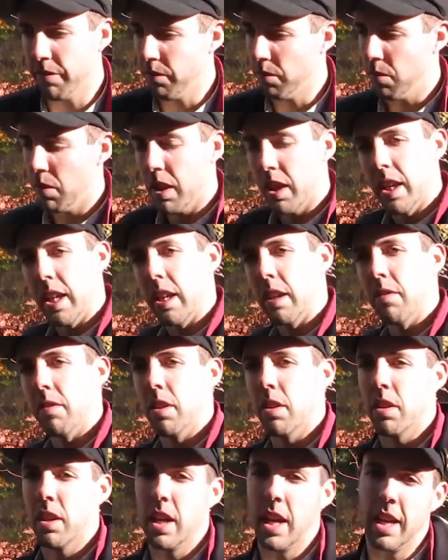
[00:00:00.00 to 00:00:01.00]
rutting, we
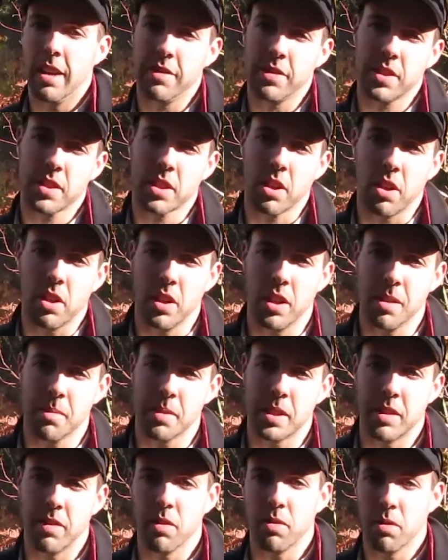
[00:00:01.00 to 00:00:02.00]
don't have scar
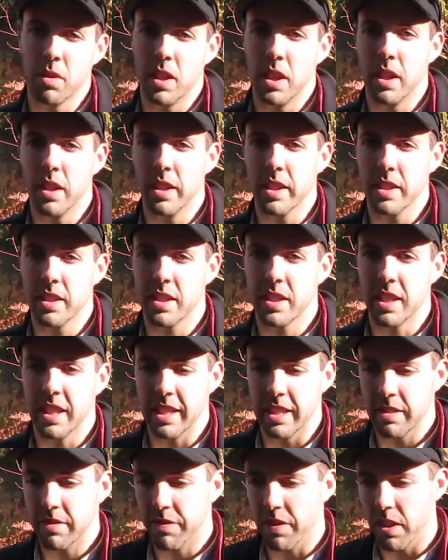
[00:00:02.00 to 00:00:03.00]
ups everywhere.
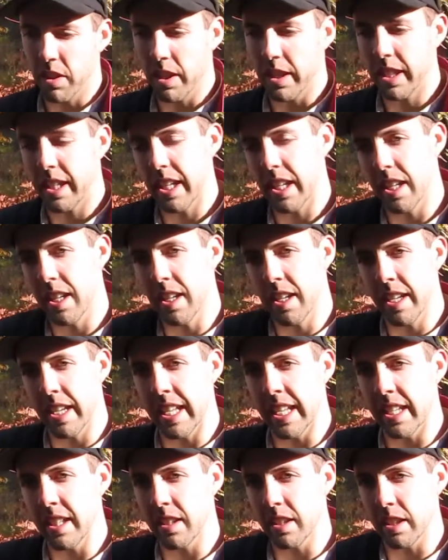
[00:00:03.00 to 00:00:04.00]
It's very kind of
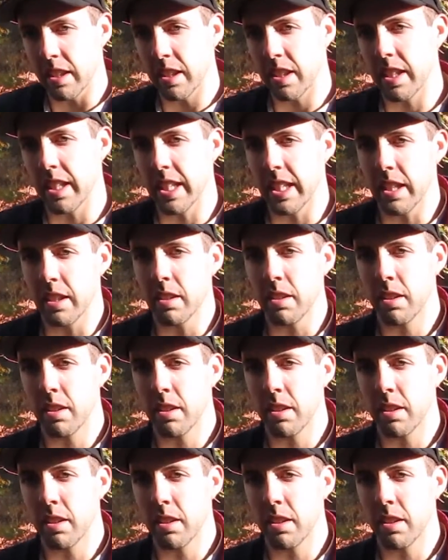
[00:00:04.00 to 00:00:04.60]
neat and clean.